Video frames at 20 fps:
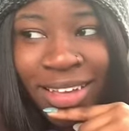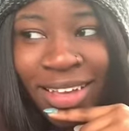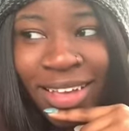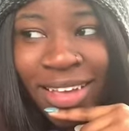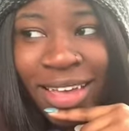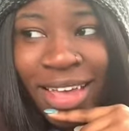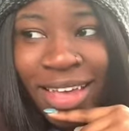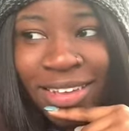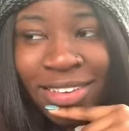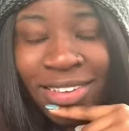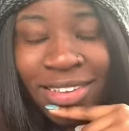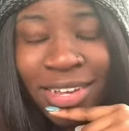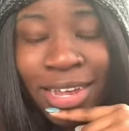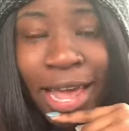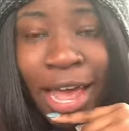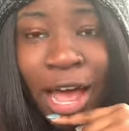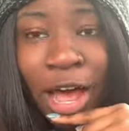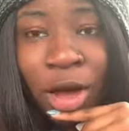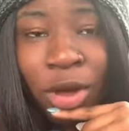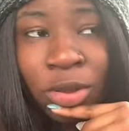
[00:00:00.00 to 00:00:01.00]
and see
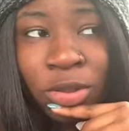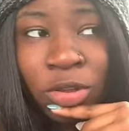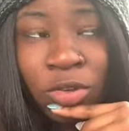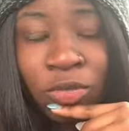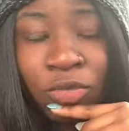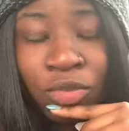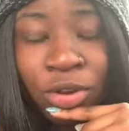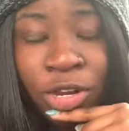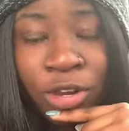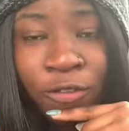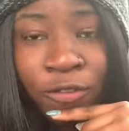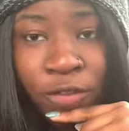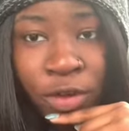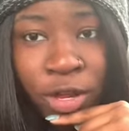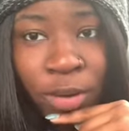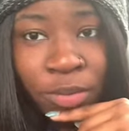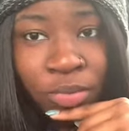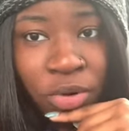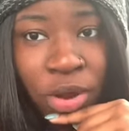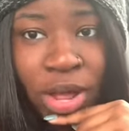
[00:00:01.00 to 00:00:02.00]
how the
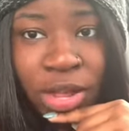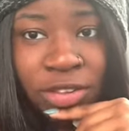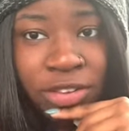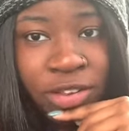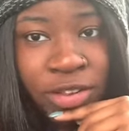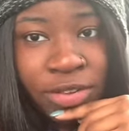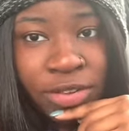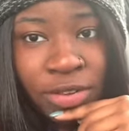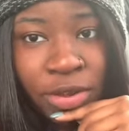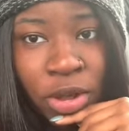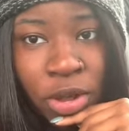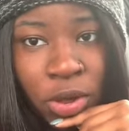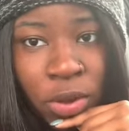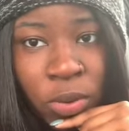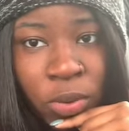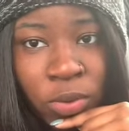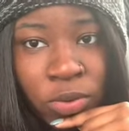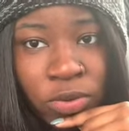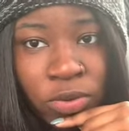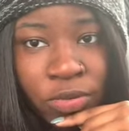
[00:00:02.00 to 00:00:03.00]
refund process
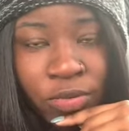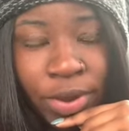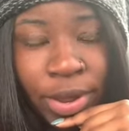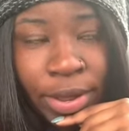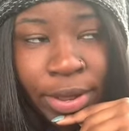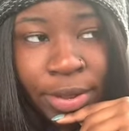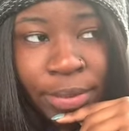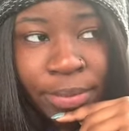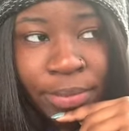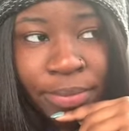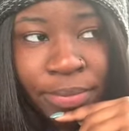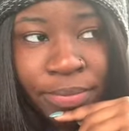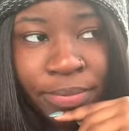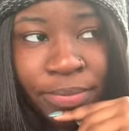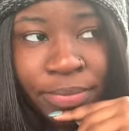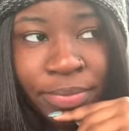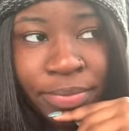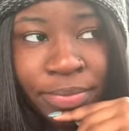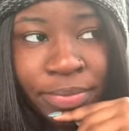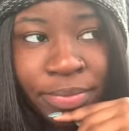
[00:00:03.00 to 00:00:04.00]
goes, right?
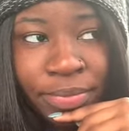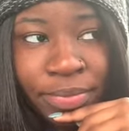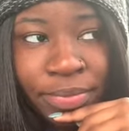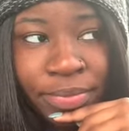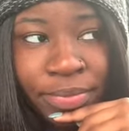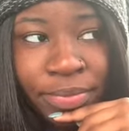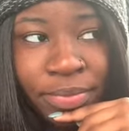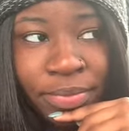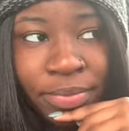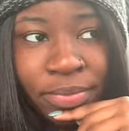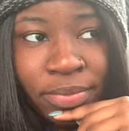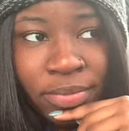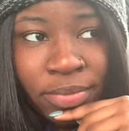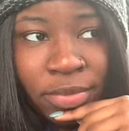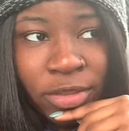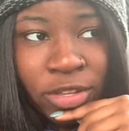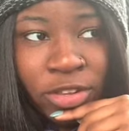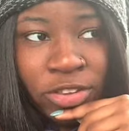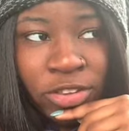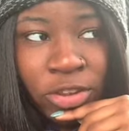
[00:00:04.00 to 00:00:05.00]

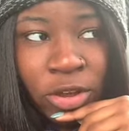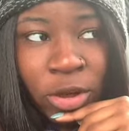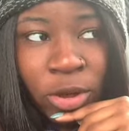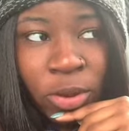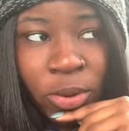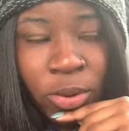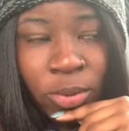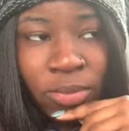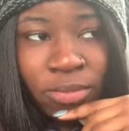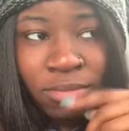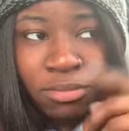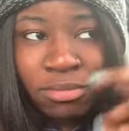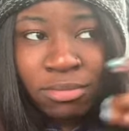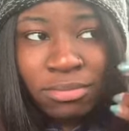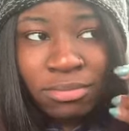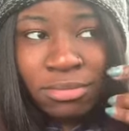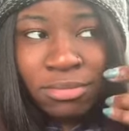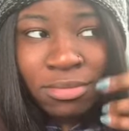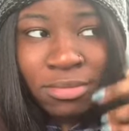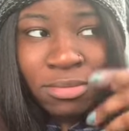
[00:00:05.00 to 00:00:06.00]
So
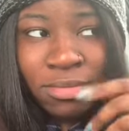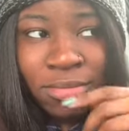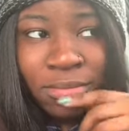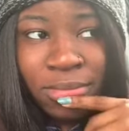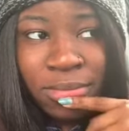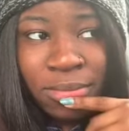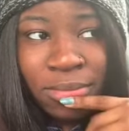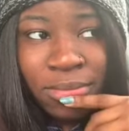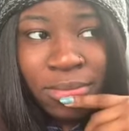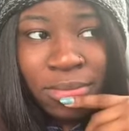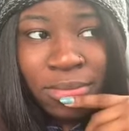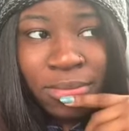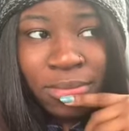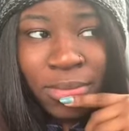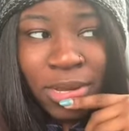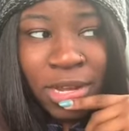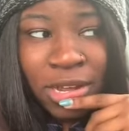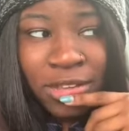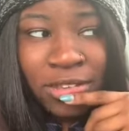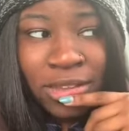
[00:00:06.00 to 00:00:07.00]

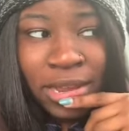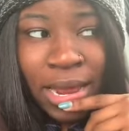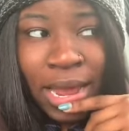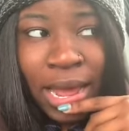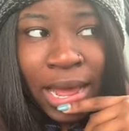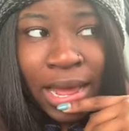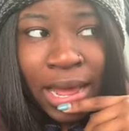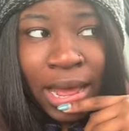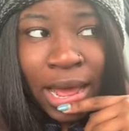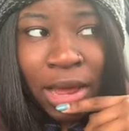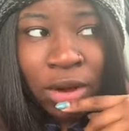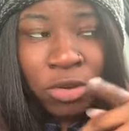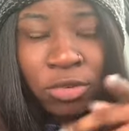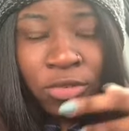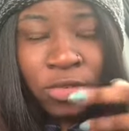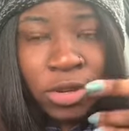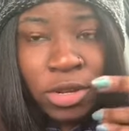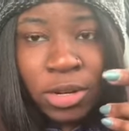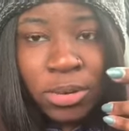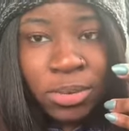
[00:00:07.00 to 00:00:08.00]
because of that, I don't
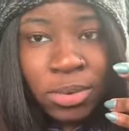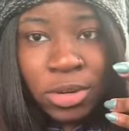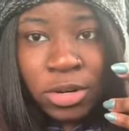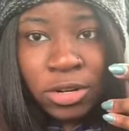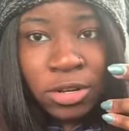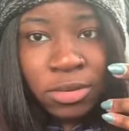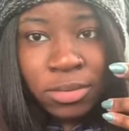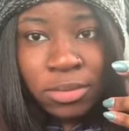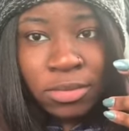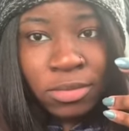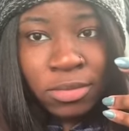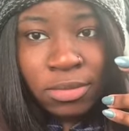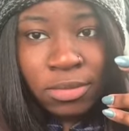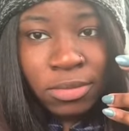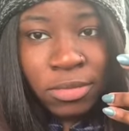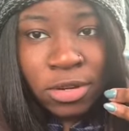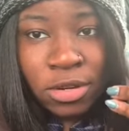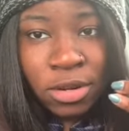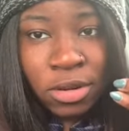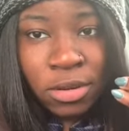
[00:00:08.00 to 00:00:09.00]
really want to,
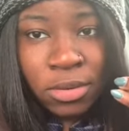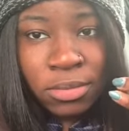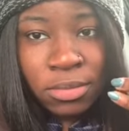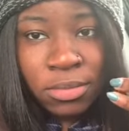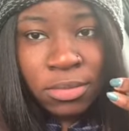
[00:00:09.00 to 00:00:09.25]
you know,